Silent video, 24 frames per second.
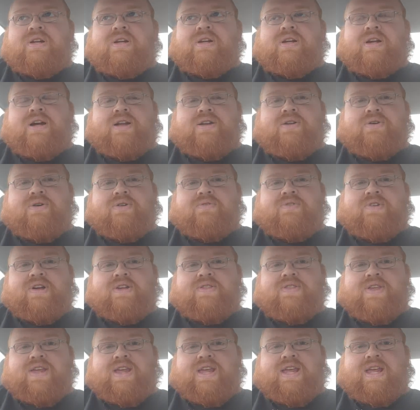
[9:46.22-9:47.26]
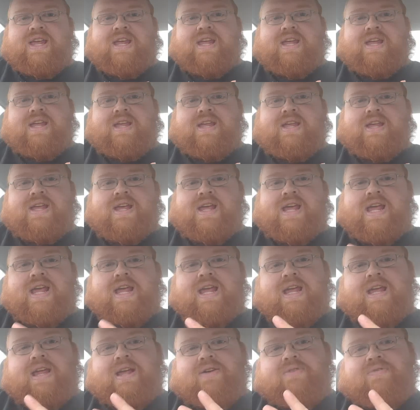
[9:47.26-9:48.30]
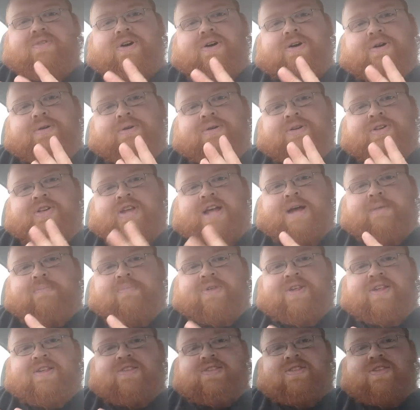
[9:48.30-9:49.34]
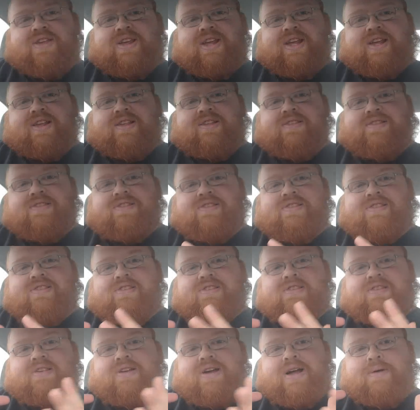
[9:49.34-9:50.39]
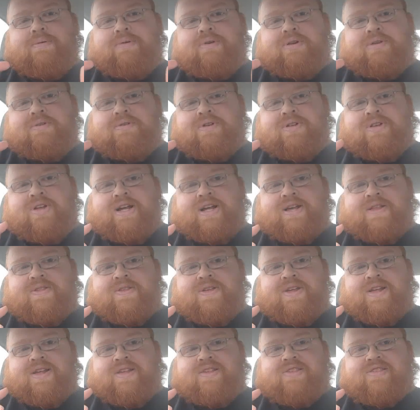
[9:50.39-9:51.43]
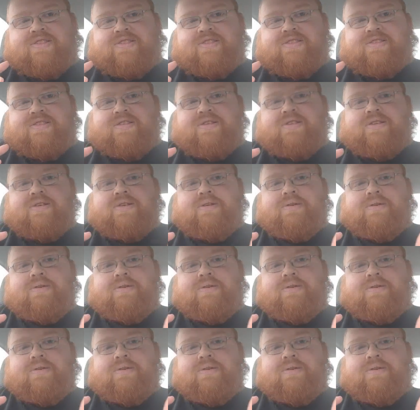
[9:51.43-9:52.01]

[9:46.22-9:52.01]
I know I've done hey, if I were to adapt these things, I would do it like this.